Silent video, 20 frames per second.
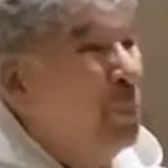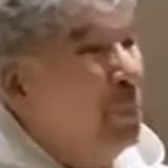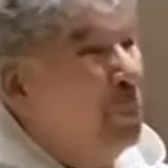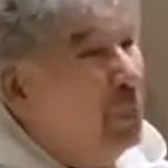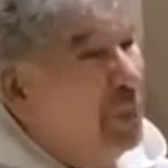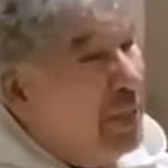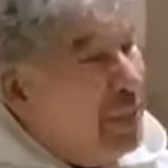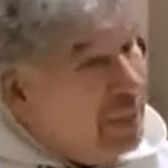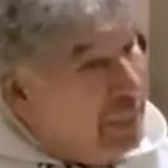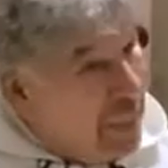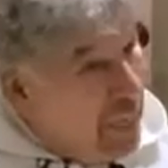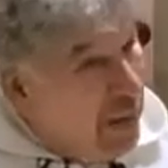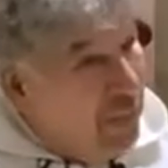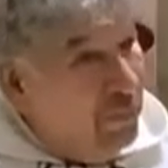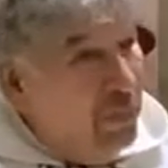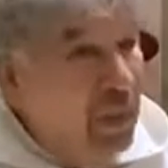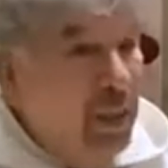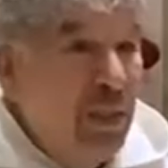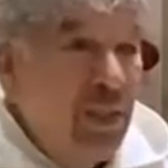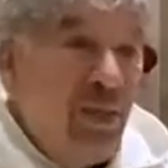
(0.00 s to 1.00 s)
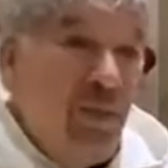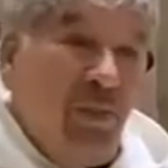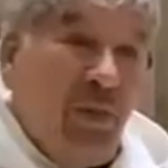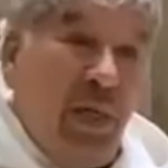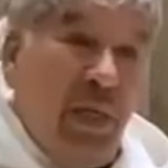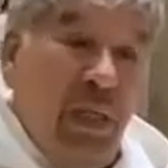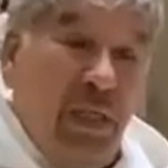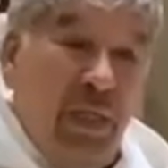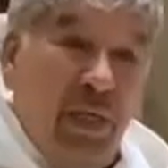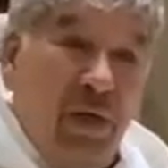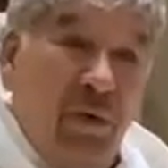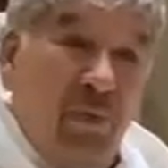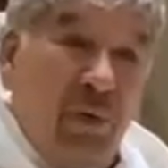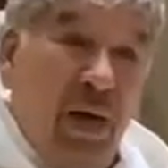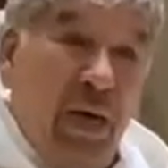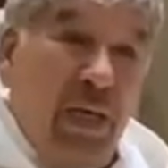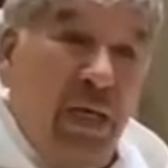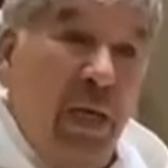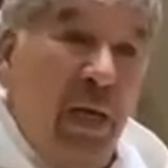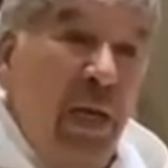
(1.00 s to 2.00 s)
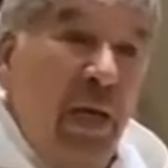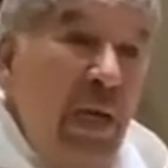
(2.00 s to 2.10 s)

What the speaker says: but he's not really doing anything right.